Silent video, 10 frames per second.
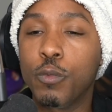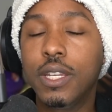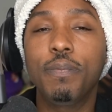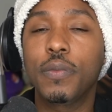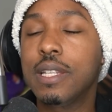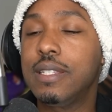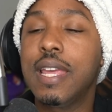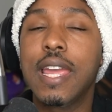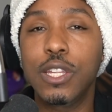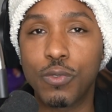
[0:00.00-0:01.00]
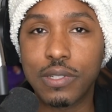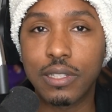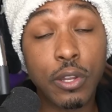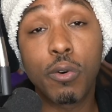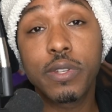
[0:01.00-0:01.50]
We can
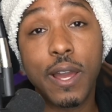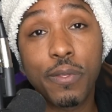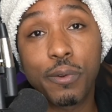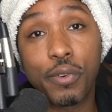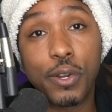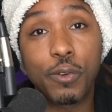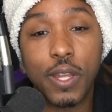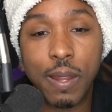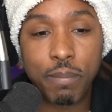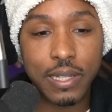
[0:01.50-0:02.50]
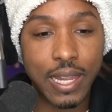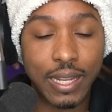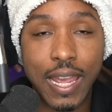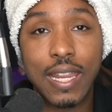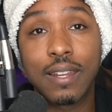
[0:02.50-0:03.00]
continuously go down the road and be
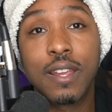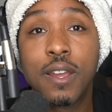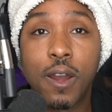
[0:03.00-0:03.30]
like, hey,